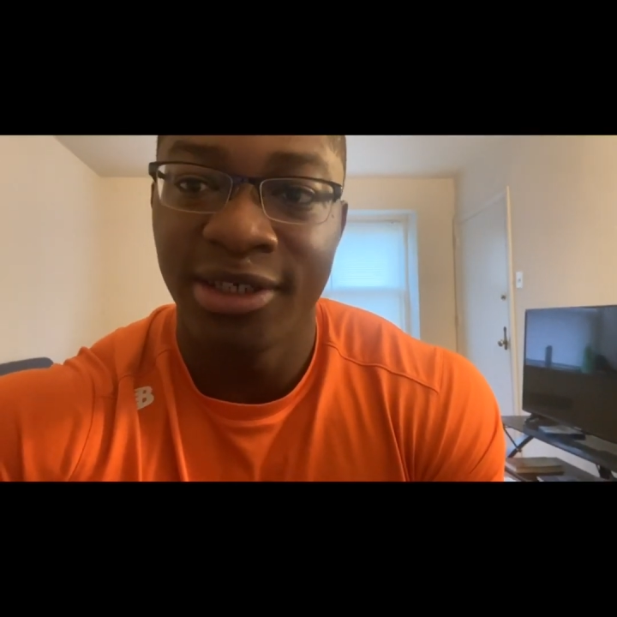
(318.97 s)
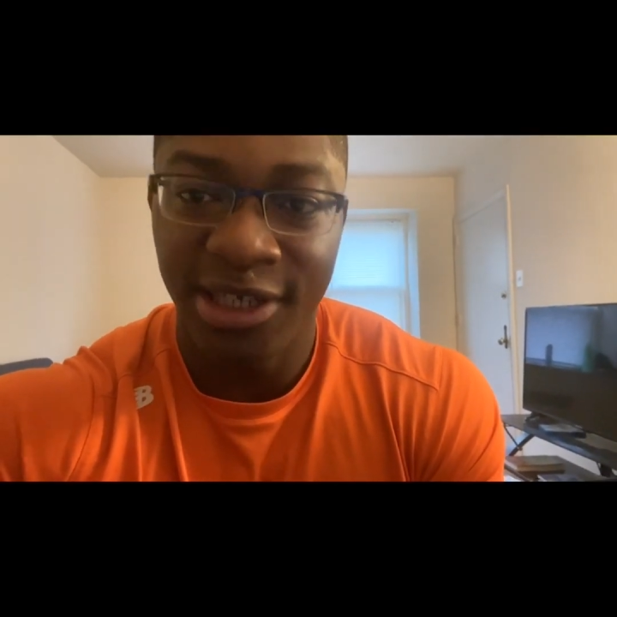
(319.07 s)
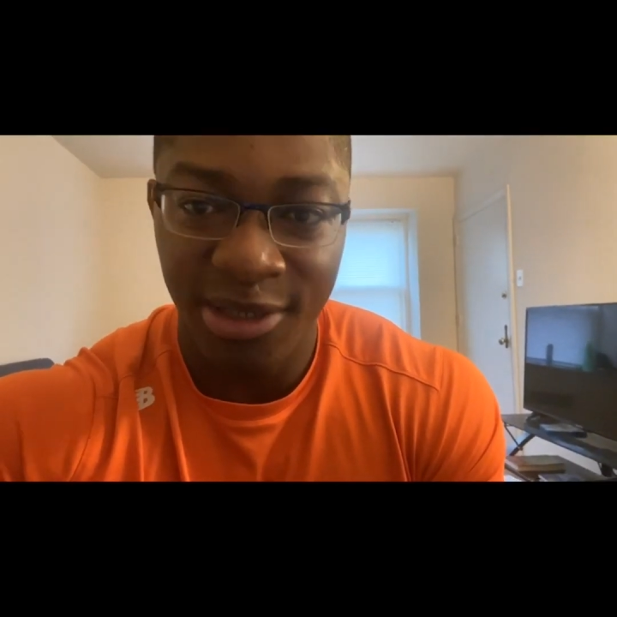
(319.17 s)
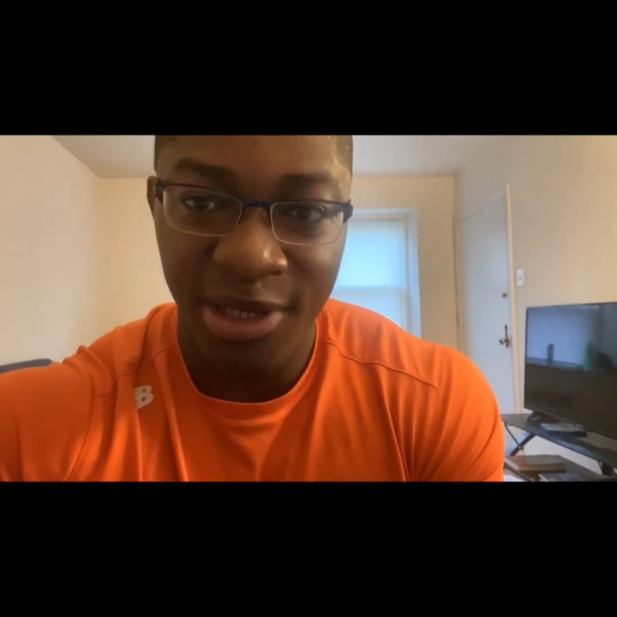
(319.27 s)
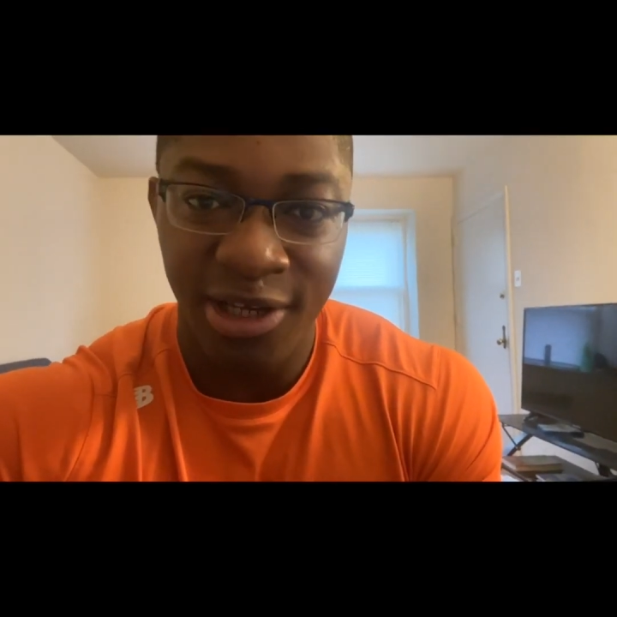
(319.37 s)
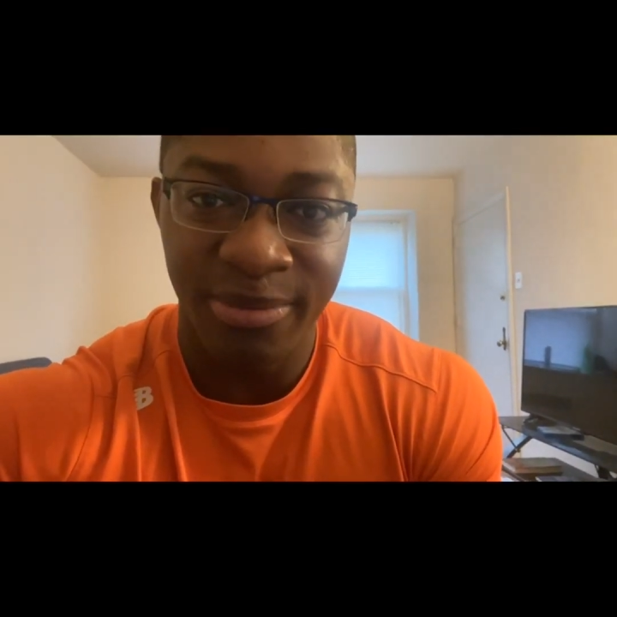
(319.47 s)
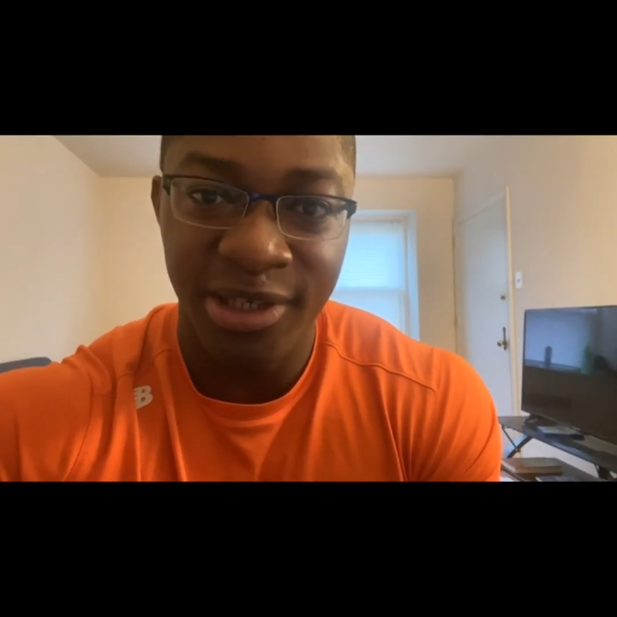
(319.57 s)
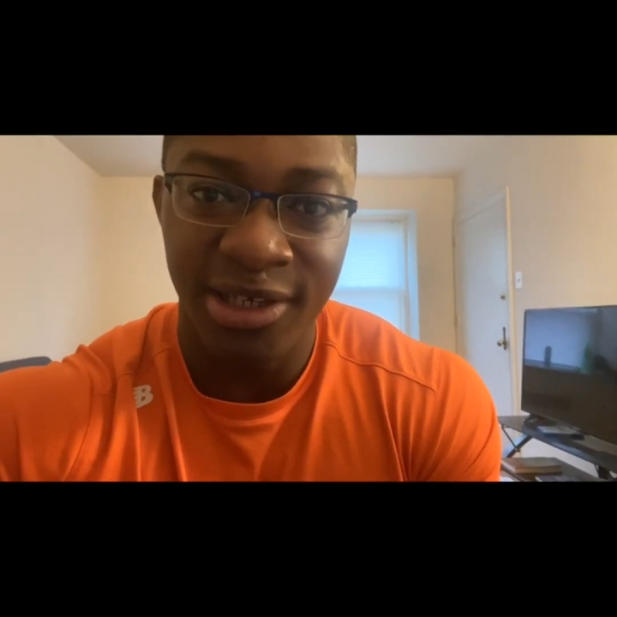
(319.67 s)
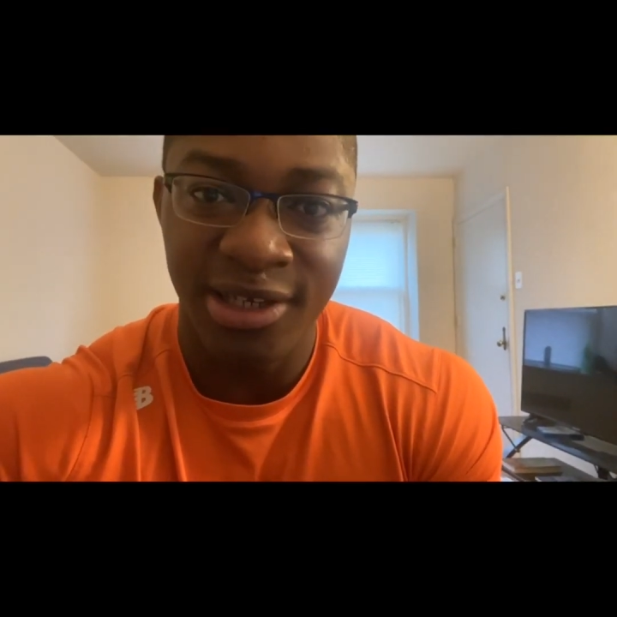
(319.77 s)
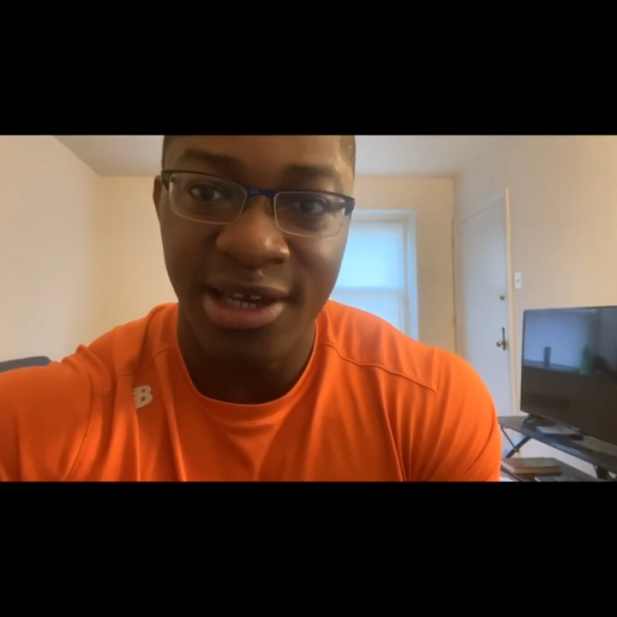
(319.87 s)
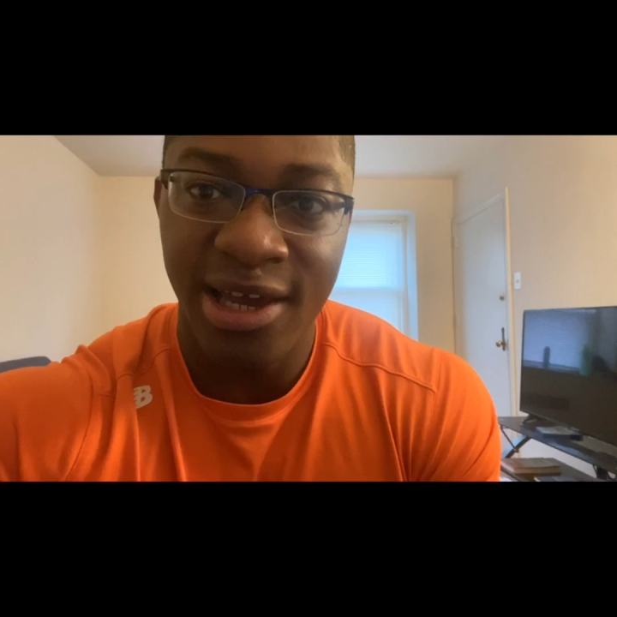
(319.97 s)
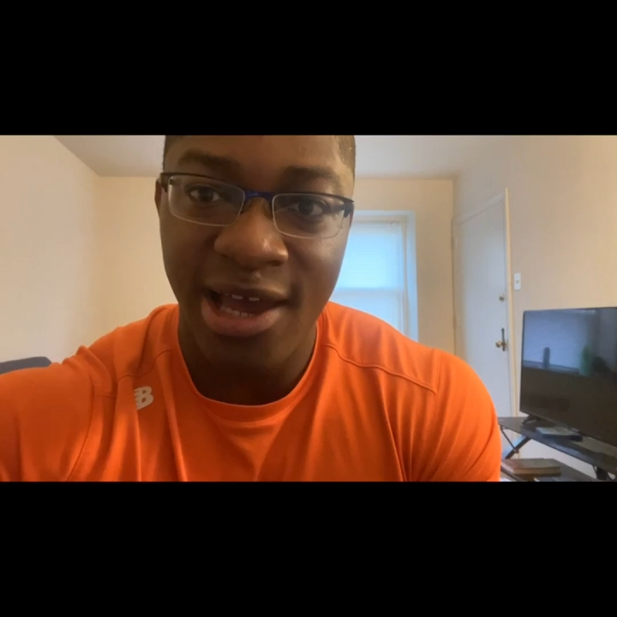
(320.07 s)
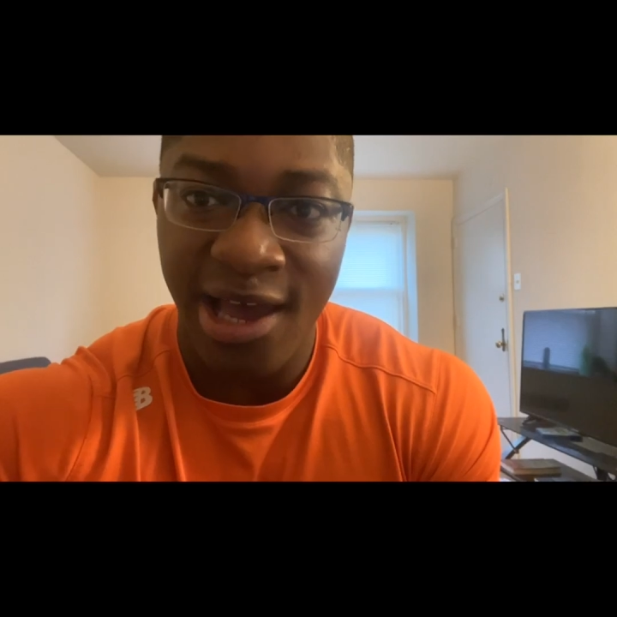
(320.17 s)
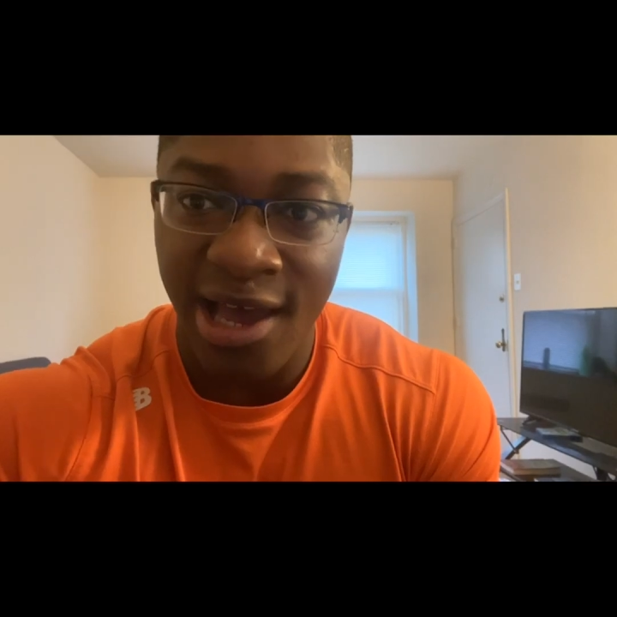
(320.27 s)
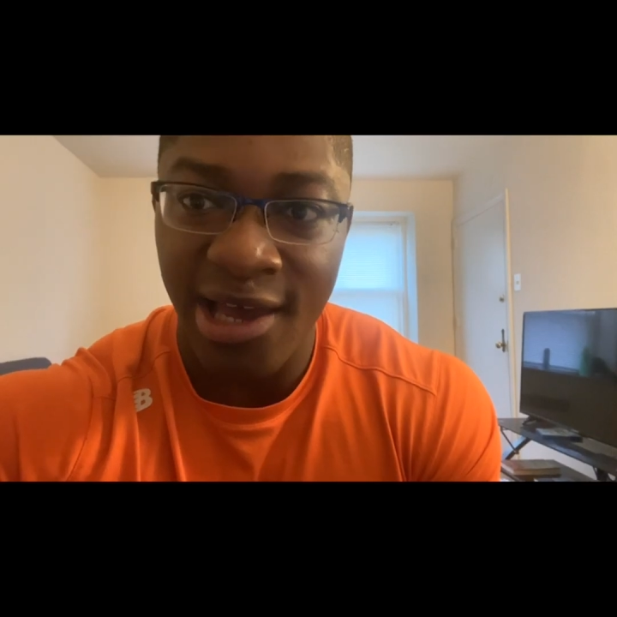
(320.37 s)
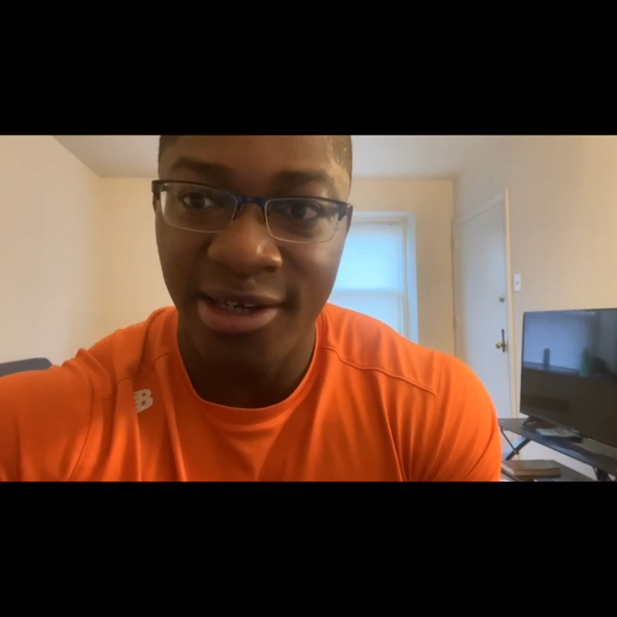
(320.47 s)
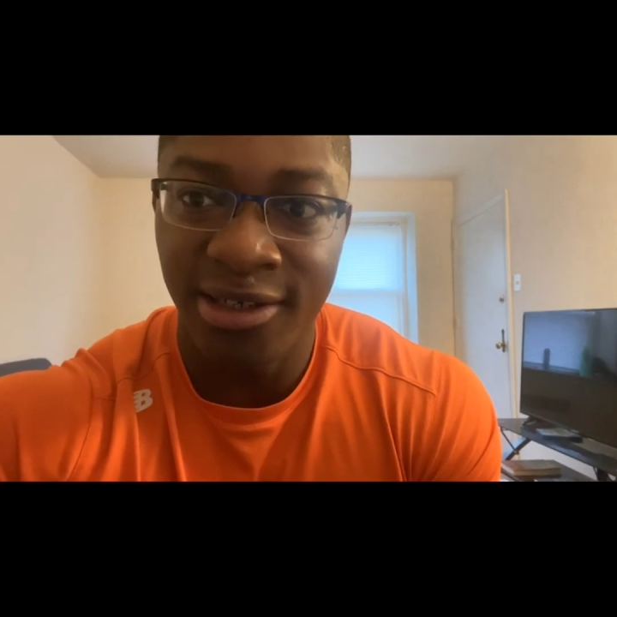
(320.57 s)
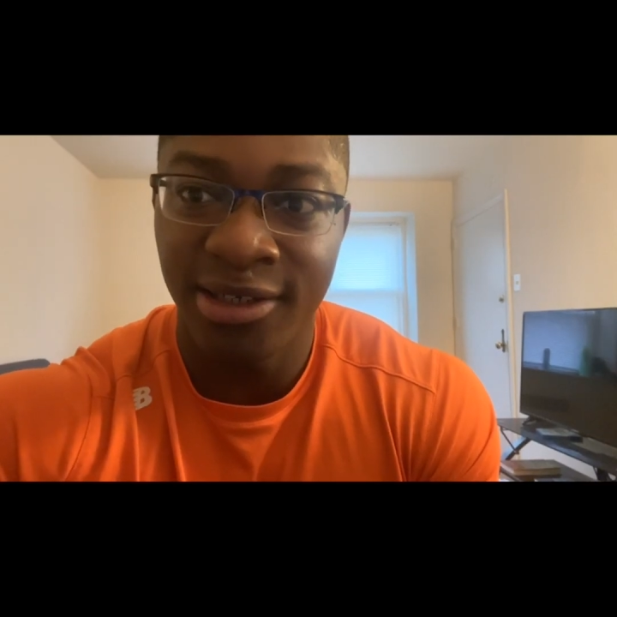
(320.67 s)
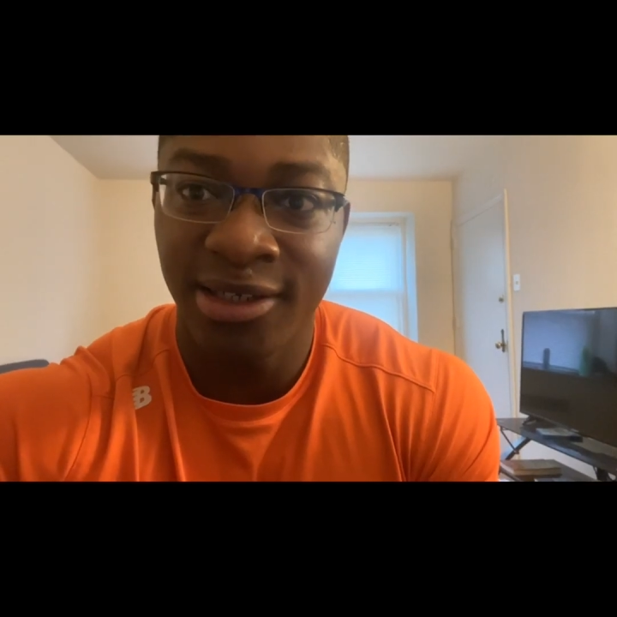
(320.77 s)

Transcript: email me at